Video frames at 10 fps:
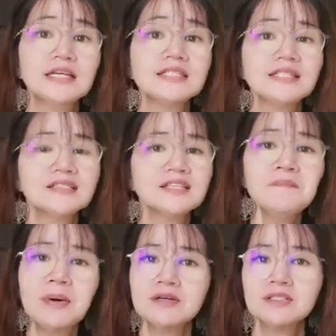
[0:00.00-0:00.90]
Is
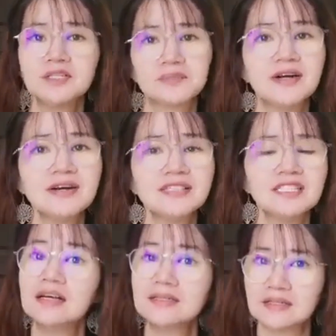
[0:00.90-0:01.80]
Sunzen Biotech Berhad
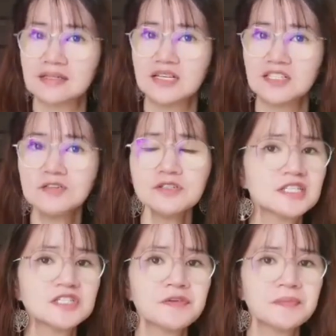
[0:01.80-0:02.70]
a successful
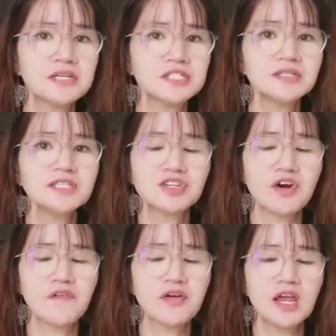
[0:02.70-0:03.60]
transformation
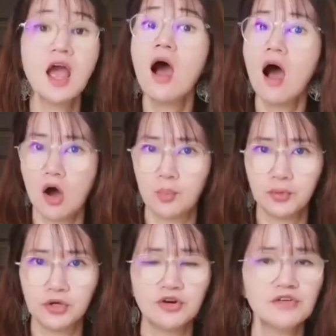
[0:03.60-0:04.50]
story or
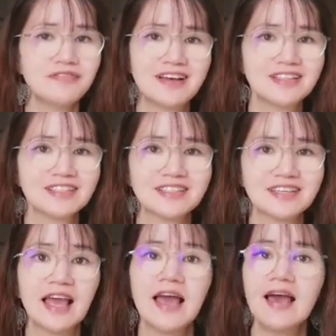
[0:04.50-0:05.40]
pure
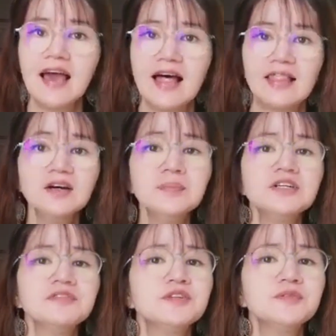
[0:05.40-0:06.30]
fallacy? Hello
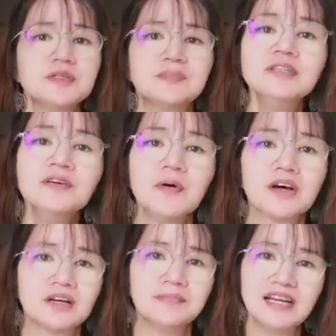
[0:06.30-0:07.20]
beautiful people,
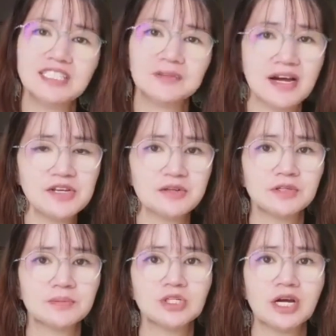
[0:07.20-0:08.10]
welcome back to my
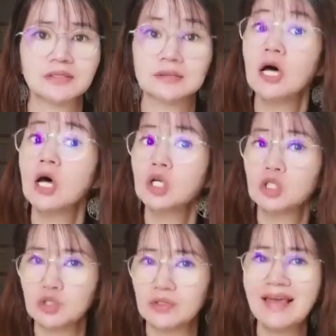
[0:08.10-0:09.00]
YouTube channel.
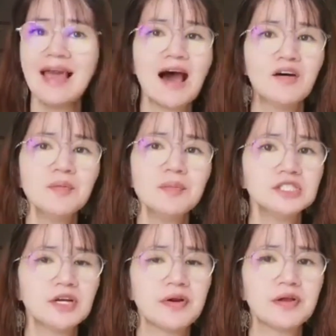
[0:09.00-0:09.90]
Today, I will be
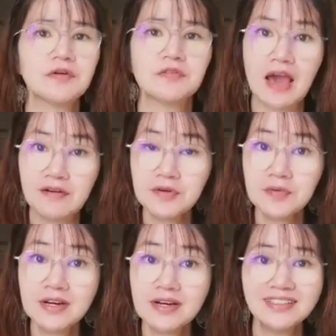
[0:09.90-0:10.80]
sharing with
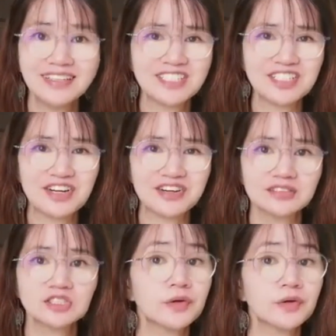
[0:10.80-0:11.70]
everyone a
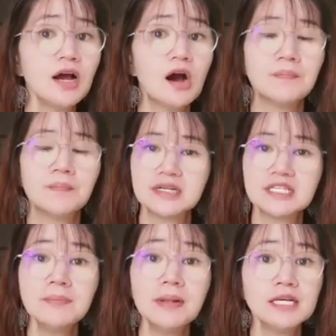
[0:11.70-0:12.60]
stock trading on
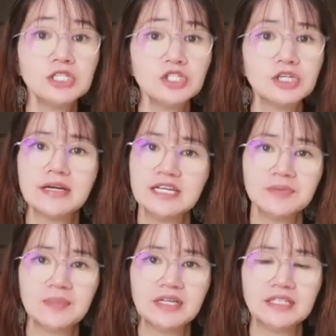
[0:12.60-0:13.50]
Bursa Malaysia
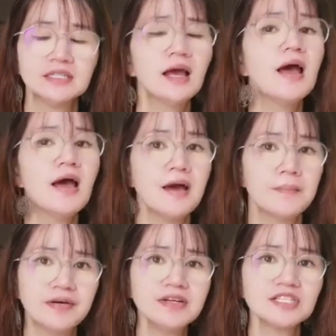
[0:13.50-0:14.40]
Ace Market
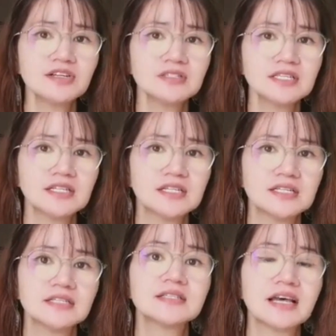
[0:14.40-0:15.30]
bearing stock
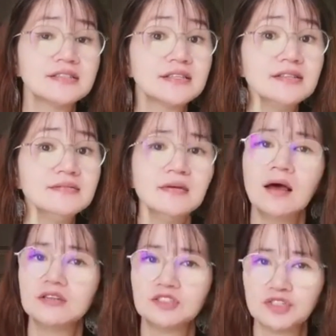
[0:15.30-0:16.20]
ticker Sunzen
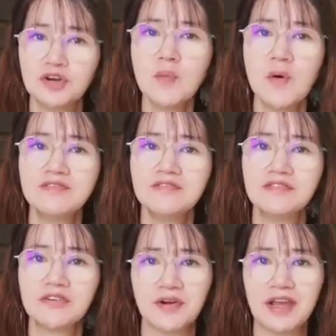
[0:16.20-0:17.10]

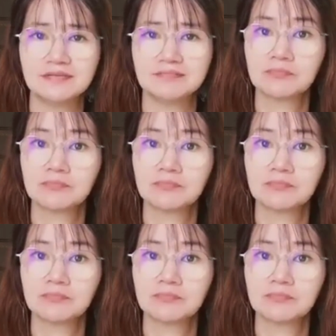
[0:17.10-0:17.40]
0148.